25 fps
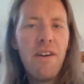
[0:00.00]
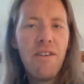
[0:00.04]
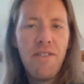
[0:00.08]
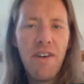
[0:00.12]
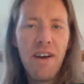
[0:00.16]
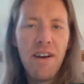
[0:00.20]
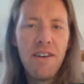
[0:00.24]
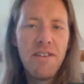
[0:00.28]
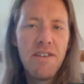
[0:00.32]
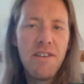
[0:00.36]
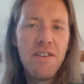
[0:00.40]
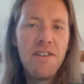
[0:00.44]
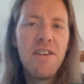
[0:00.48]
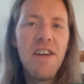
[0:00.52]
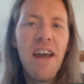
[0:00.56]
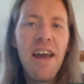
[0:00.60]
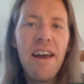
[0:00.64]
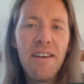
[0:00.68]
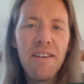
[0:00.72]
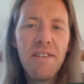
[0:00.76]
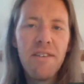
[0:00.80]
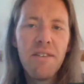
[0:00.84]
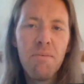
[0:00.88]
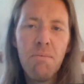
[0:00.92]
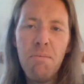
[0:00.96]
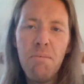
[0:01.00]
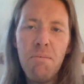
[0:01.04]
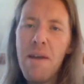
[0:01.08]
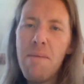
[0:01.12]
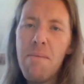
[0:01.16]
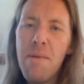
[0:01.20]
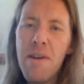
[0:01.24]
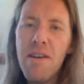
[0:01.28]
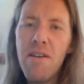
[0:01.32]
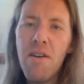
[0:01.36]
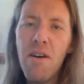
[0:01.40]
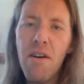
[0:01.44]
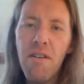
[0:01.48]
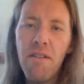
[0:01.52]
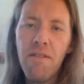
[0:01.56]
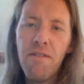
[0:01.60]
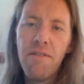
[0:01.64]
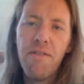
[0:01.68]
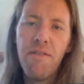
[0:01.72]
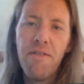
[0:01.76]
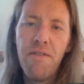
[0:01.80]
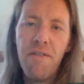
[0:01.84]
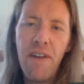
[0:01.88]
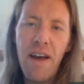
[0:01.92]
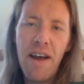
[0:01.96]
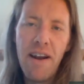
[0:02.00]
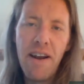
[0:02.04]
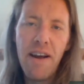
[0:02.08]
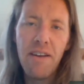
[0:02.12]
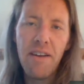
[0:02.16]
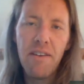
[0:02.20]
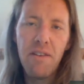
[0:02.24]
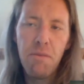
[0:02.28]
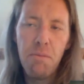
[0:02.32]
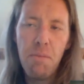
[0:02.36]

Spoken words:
advantage, yes. Maybe not flat out speed.